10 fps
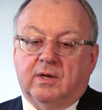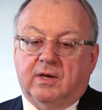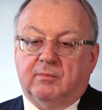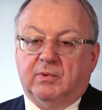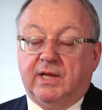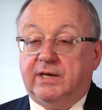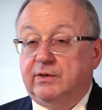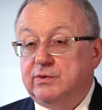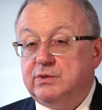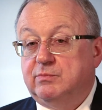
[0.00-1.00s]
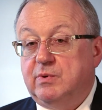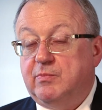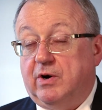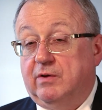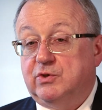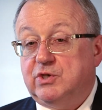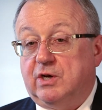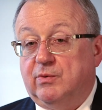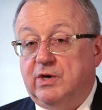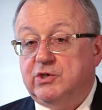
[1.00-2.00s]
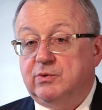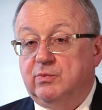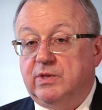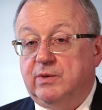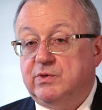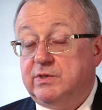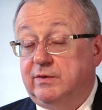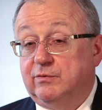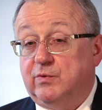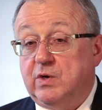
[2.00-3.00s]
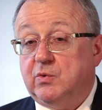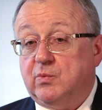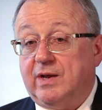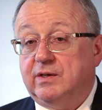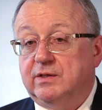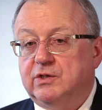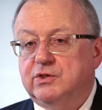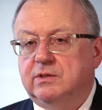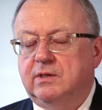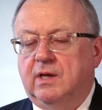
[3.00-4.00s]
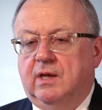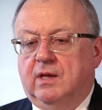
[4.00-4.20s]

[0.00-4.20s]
millennials to be part of a generation where they received frequent recognition,